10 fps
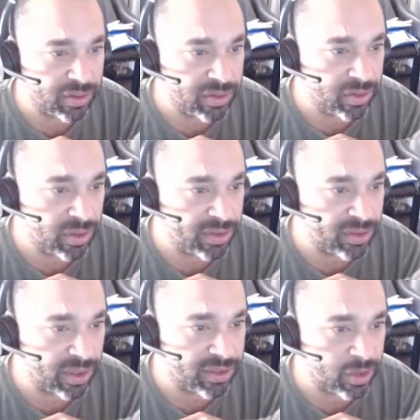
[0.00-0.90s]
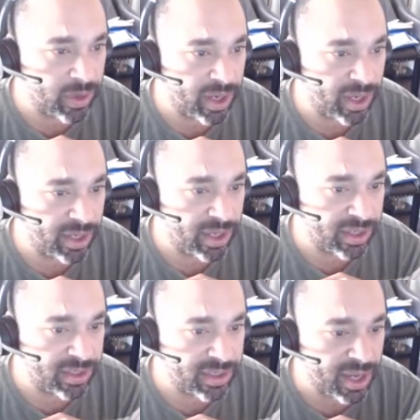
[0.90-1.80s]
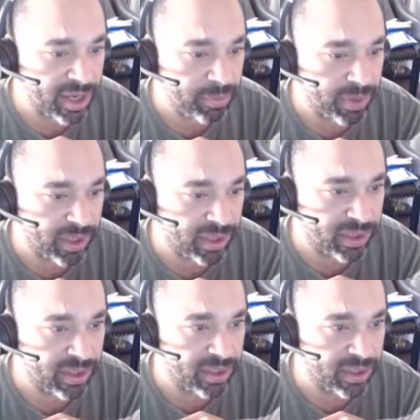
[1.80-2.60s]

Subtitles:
do this. So let's go ahead and type in